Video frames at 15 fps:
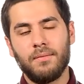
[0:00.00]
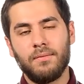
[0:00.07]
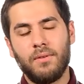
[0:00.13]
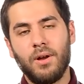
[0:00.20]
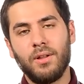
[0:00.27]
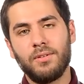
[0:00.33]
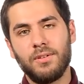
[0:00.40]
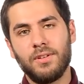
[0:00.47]

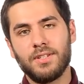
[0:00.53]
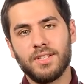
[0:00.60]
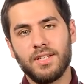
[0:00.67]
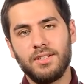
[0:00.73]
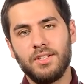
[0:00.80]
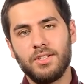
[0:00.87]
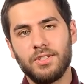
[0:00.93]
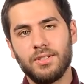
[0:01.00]
fall in this
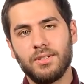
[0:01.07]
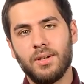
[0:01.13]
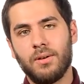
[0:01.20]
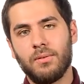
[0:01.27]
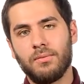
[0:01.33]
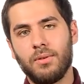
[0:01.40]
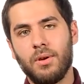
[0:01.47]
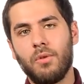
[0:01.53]
condition
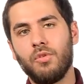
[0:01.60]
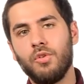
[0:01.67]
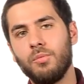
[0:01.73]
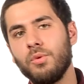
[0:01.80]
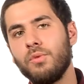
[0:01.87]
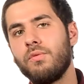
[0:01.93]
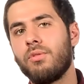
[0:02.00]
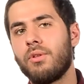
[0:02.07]
of
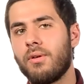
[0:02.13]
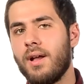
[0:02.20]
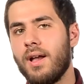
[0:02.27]
remove their